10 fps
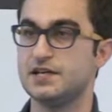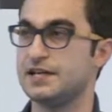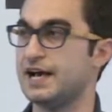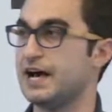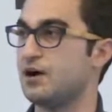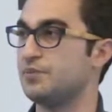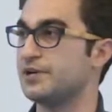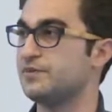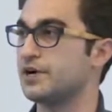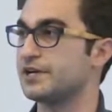and how
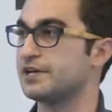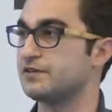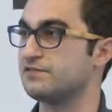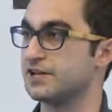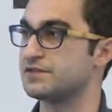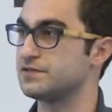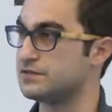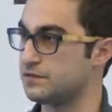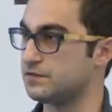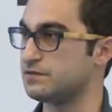paid marketing affects those
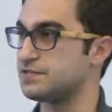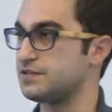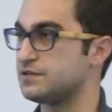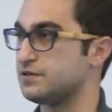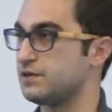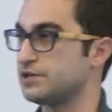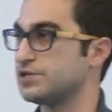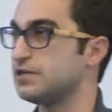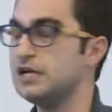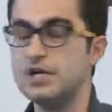two. Is that sort of the
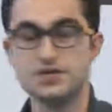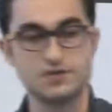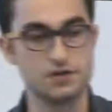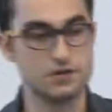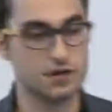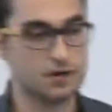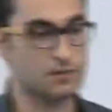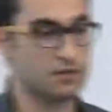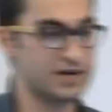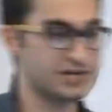question? So
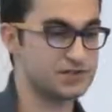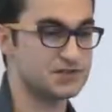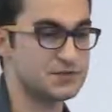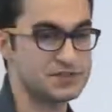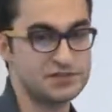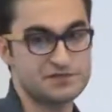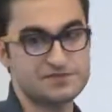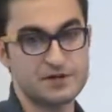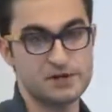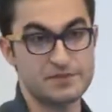um, we're actually switching
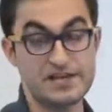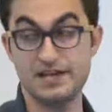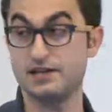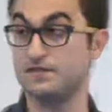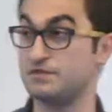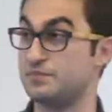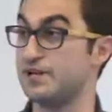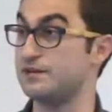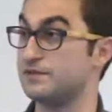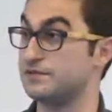from gated to
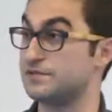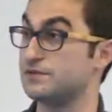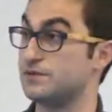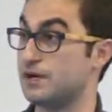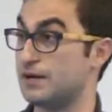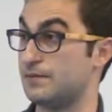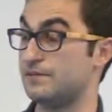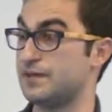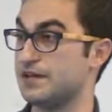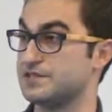paid to um,
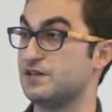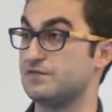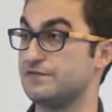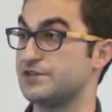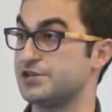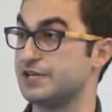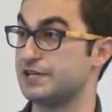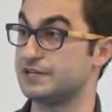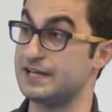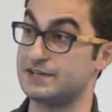uh,
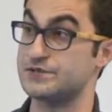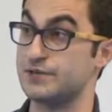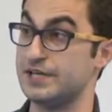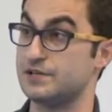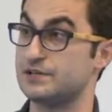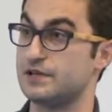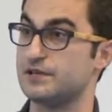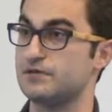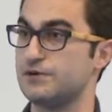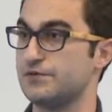self-provisioning next week,
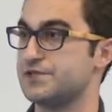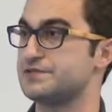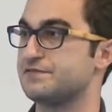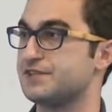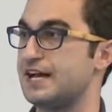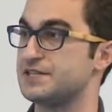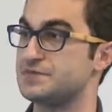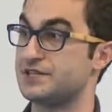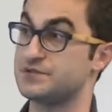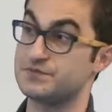and the real reason for that is
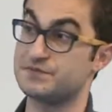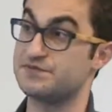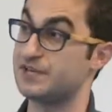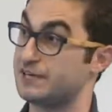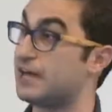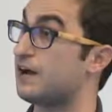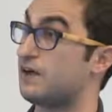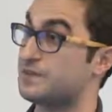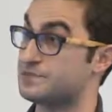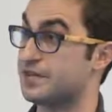because we've figured out
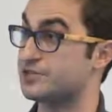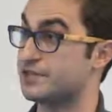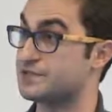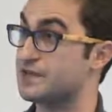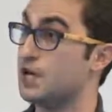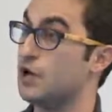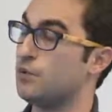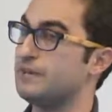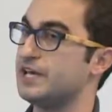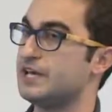all these metrics.
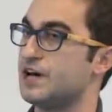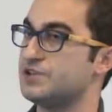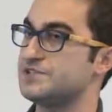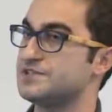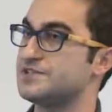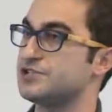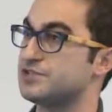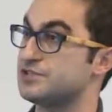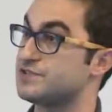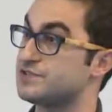We made a conscious
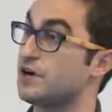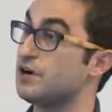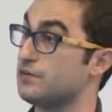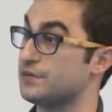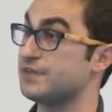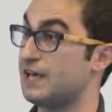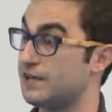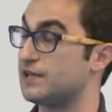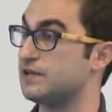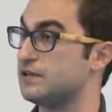decision to start with
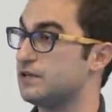gated